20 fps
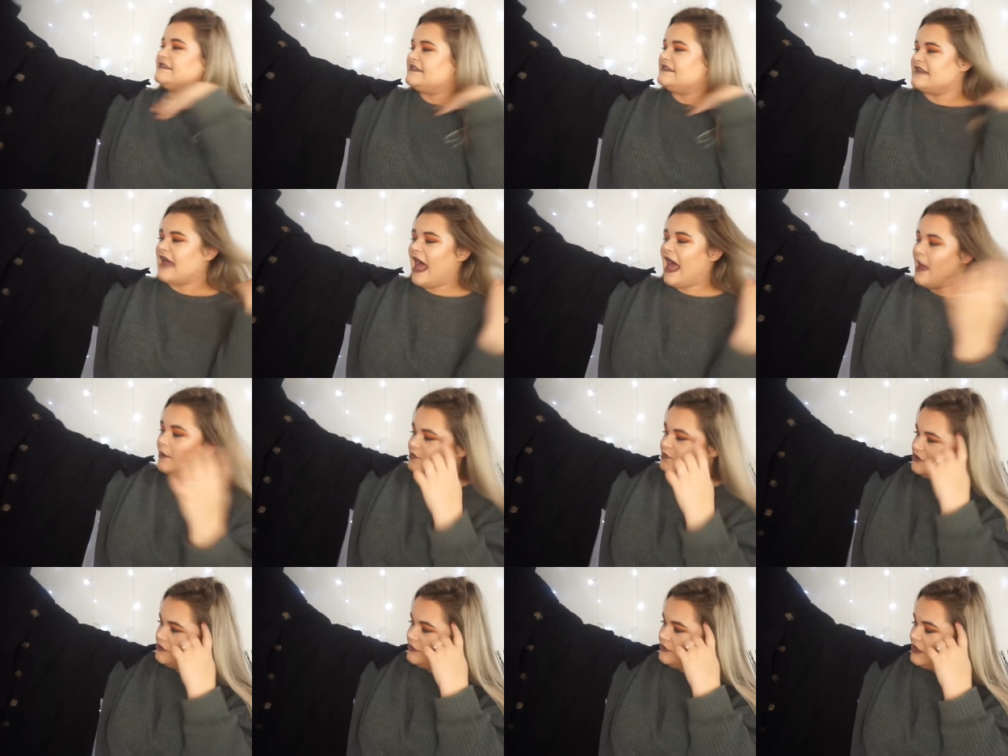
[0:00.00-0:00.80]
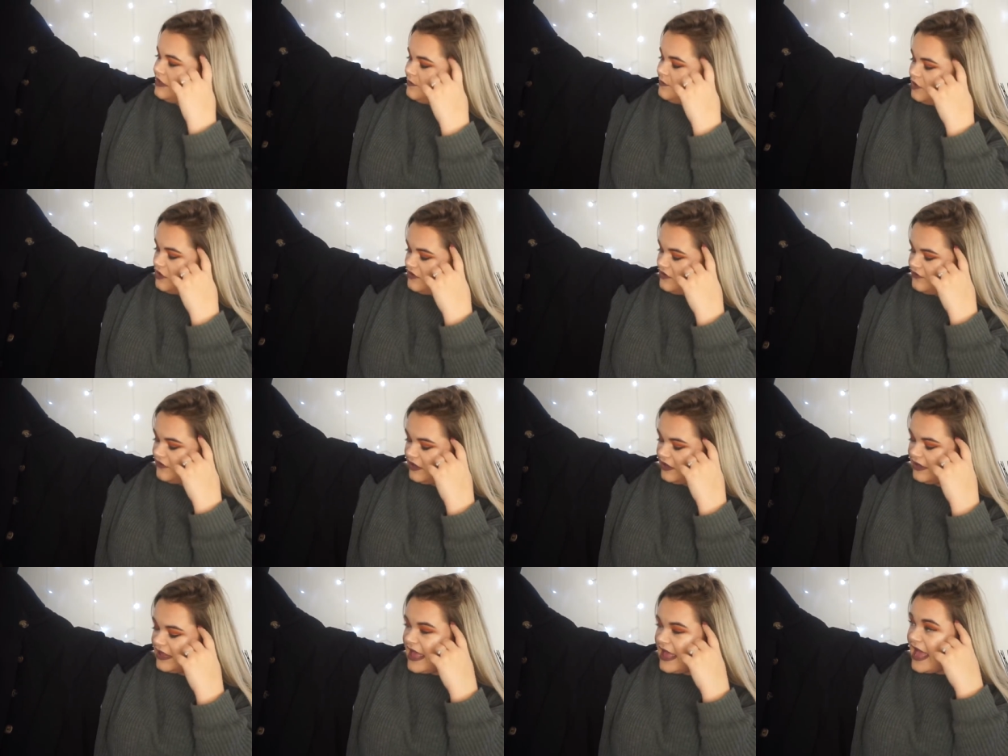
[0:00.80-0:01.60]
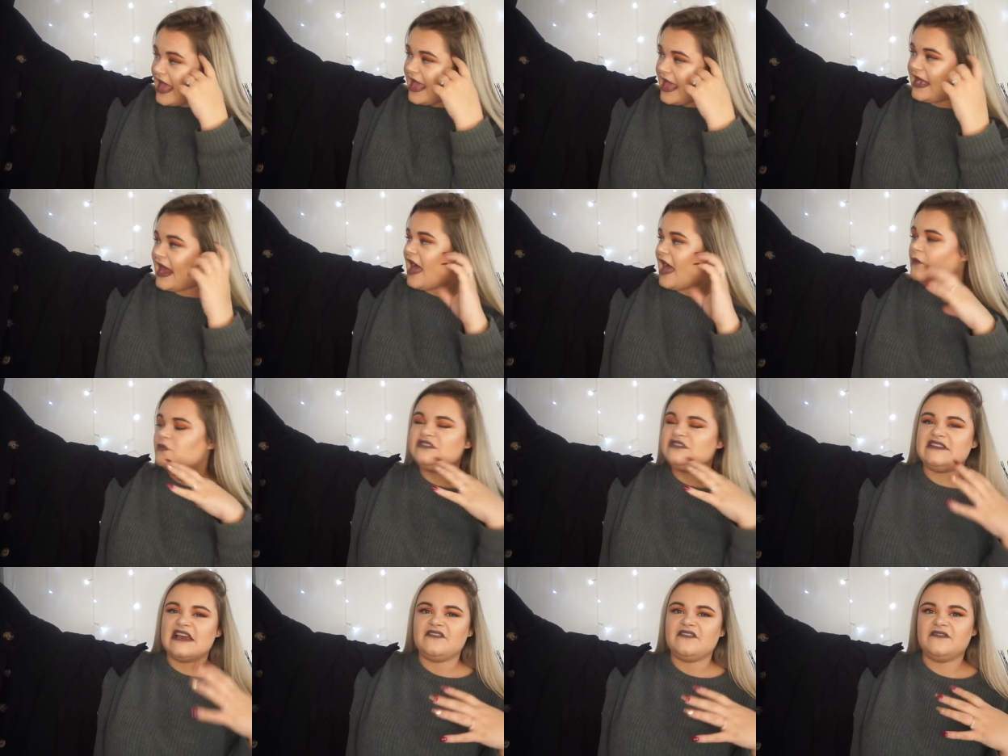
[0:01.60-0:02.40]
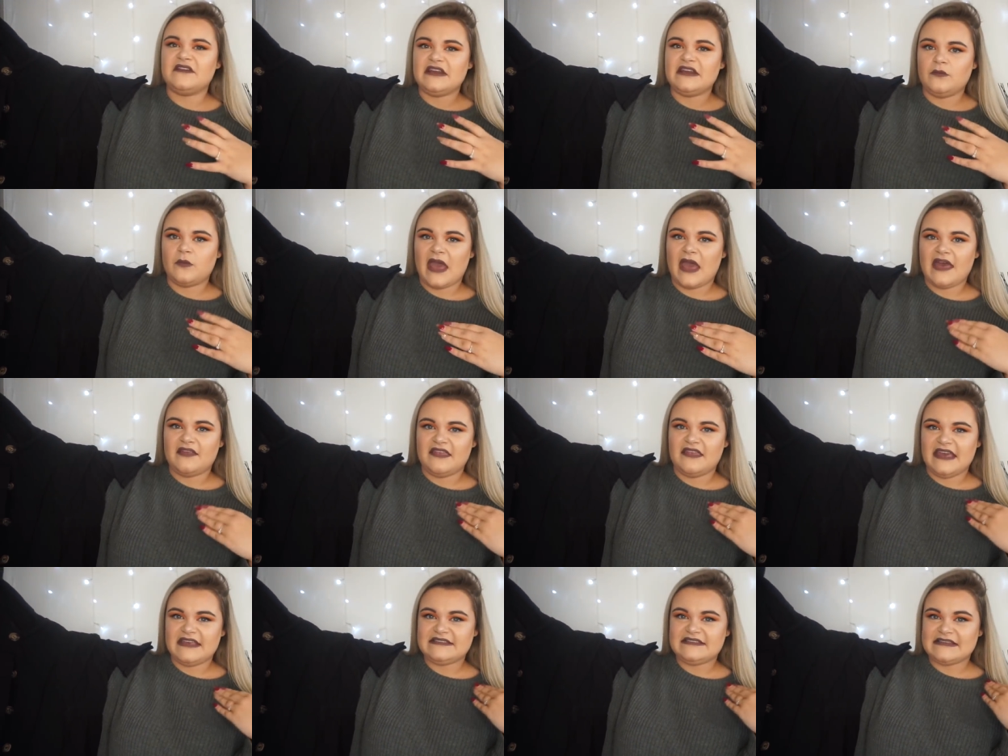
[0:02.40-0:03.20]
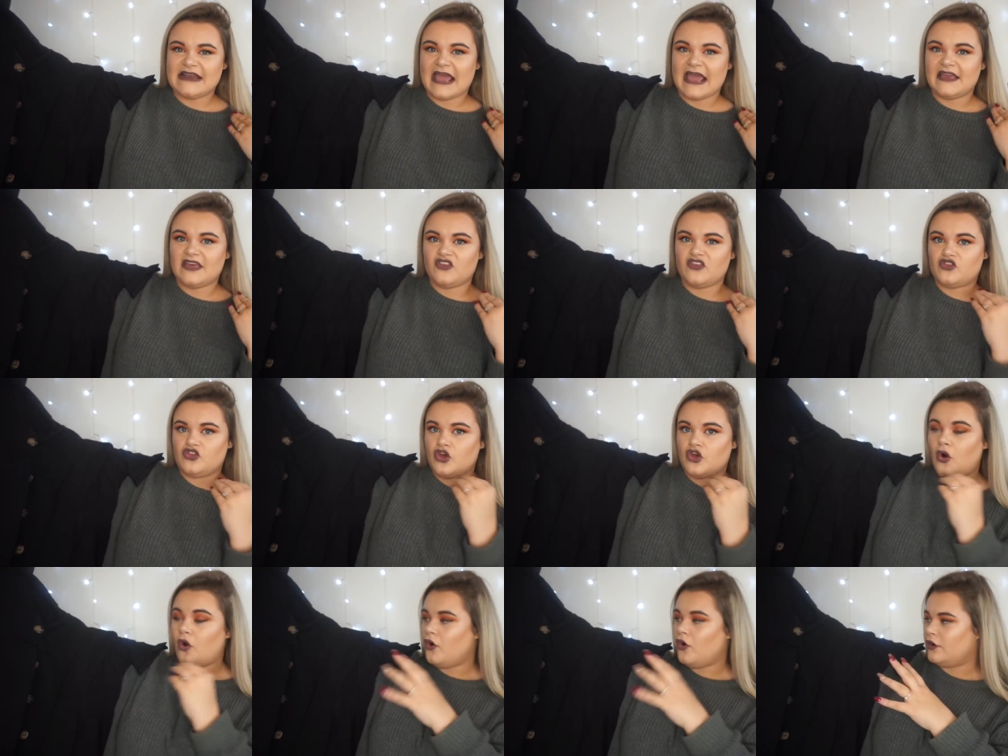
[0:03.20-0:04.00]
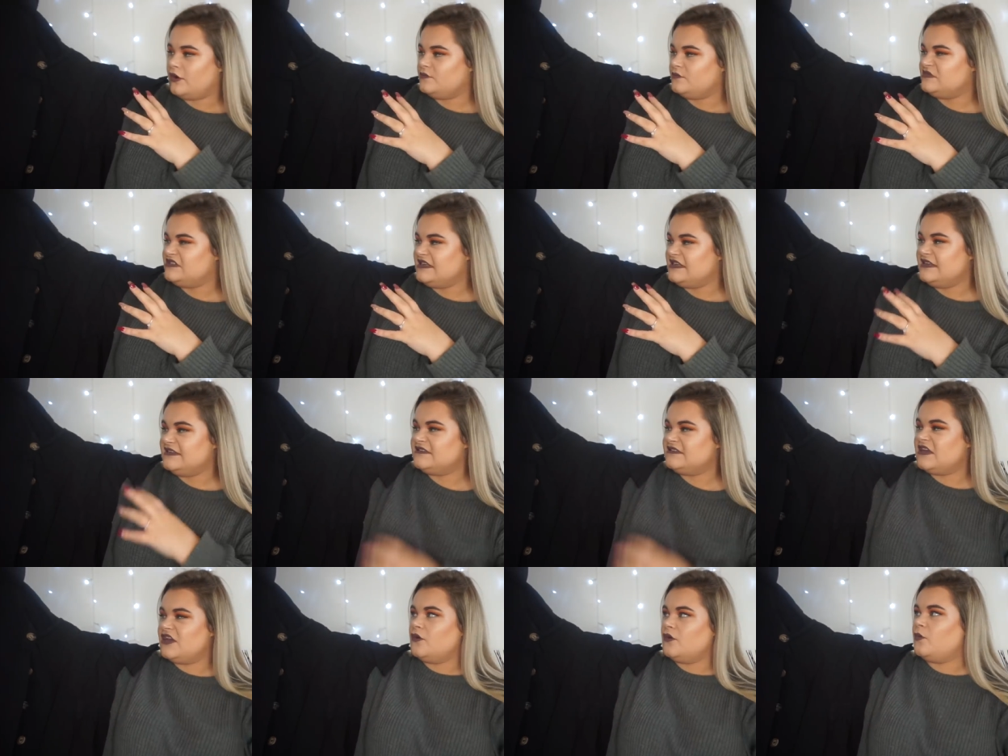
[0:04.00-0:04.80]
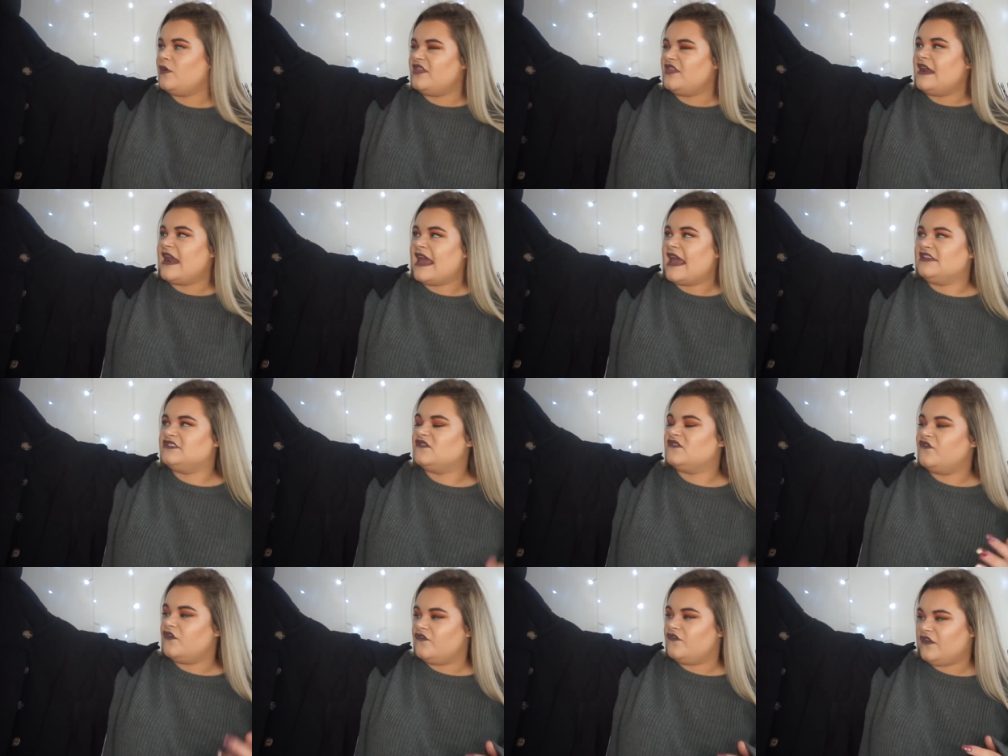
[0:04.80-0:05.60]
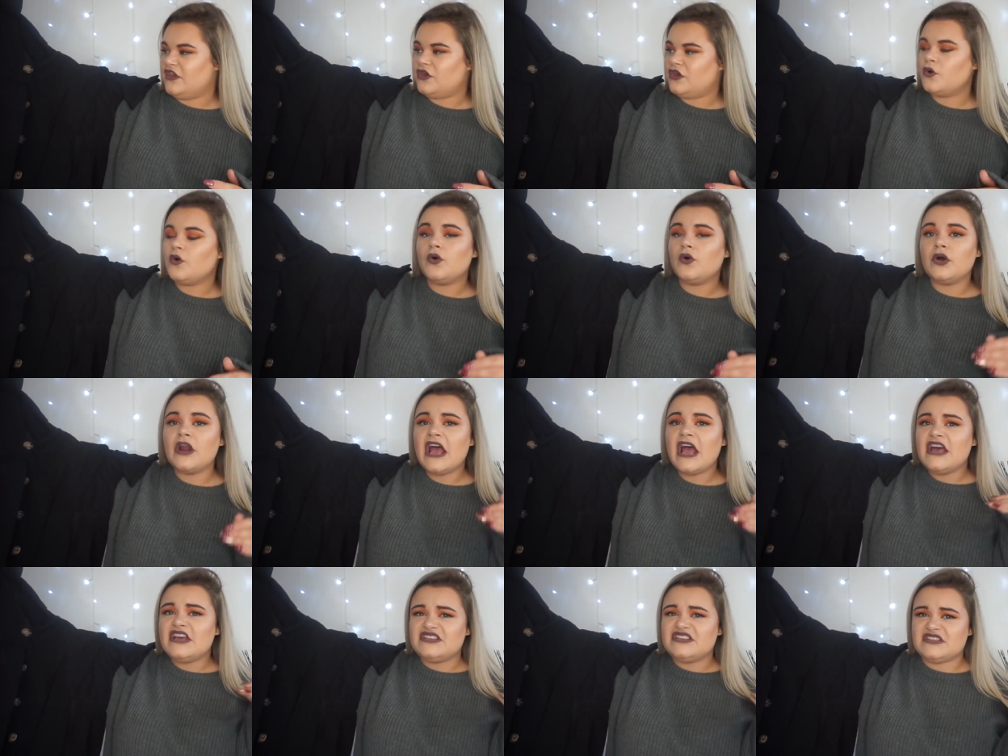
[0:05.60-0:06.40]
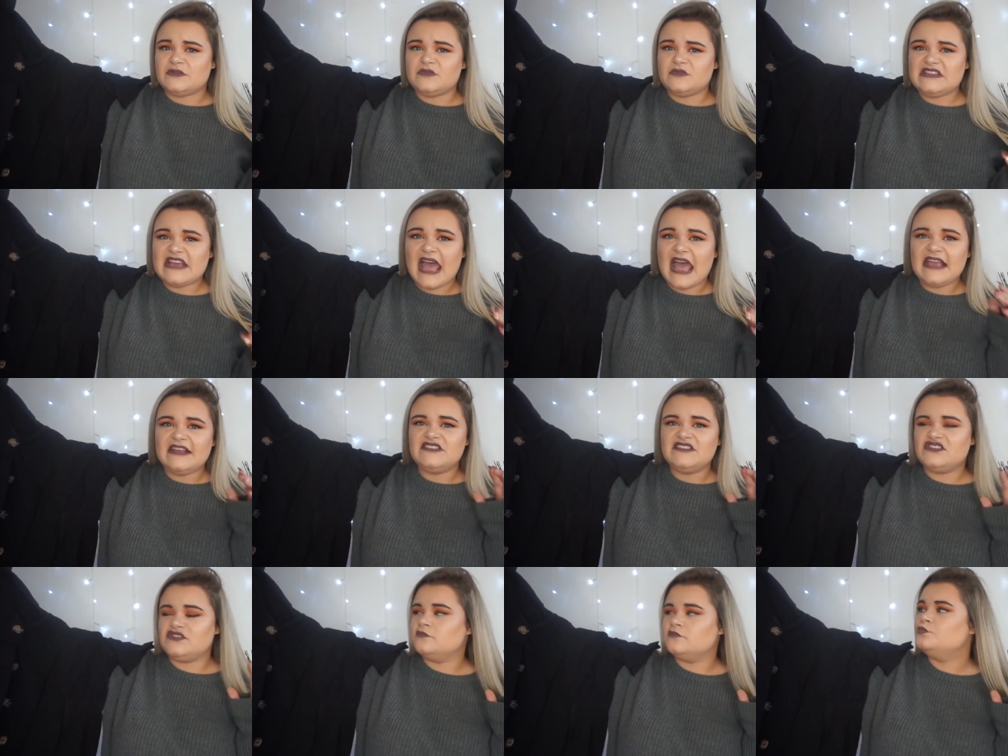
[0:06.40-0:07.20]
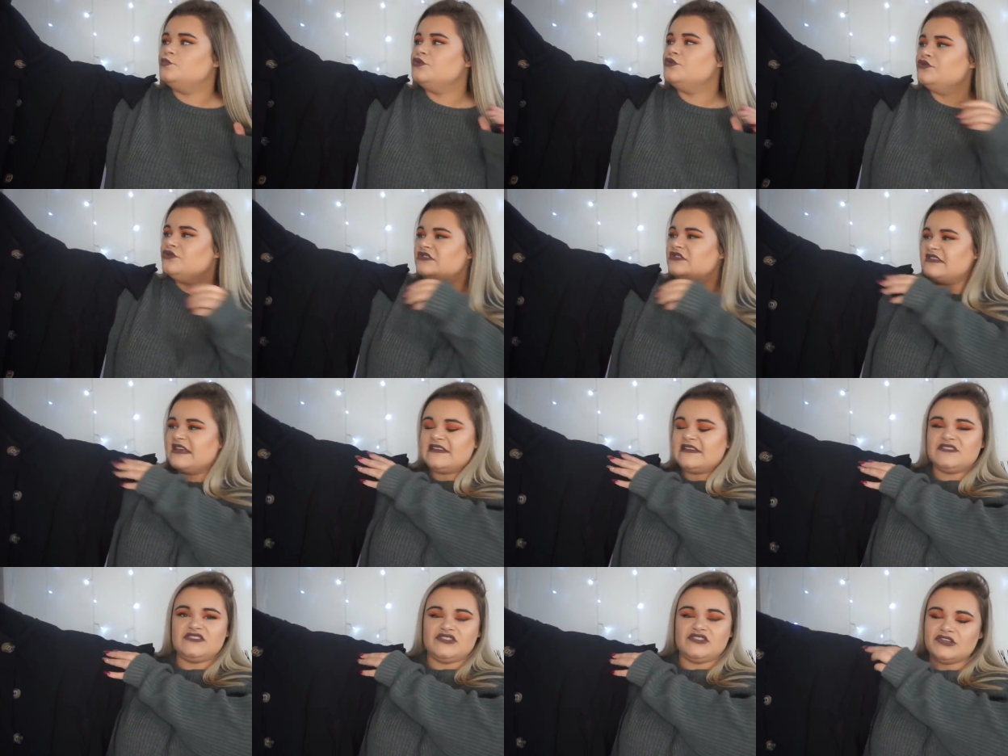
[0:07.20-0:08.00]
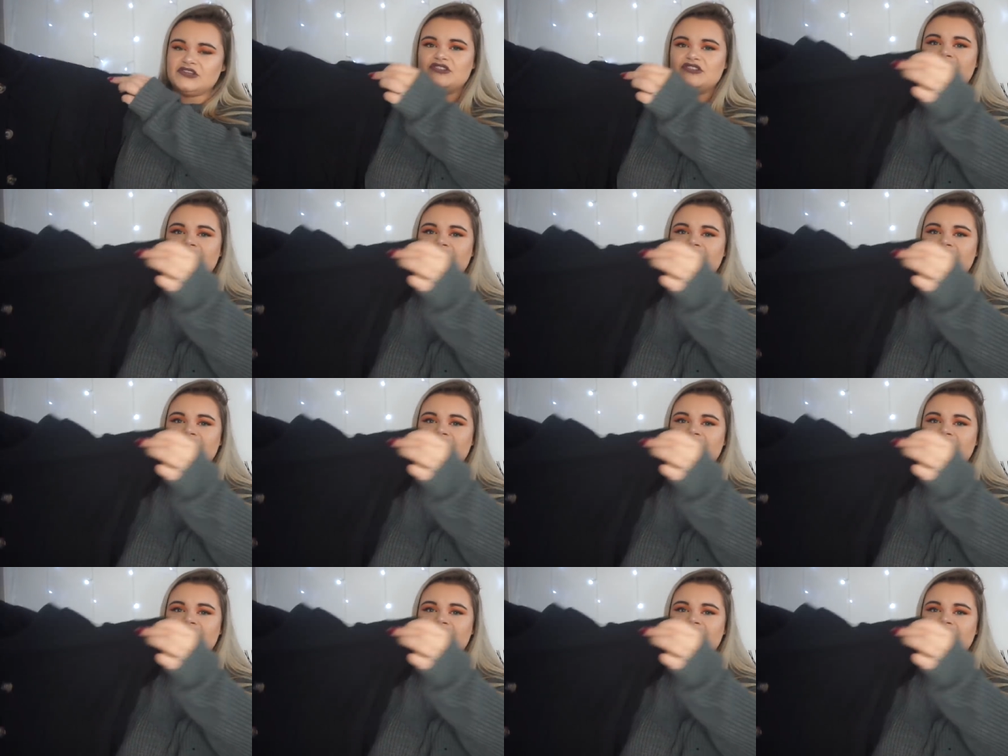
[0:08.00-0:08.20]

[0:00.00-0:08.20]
is absolutely beautiful, and I would definitely wear this like the autumn season with a nice fluffy coat, some tights, some boots. It's such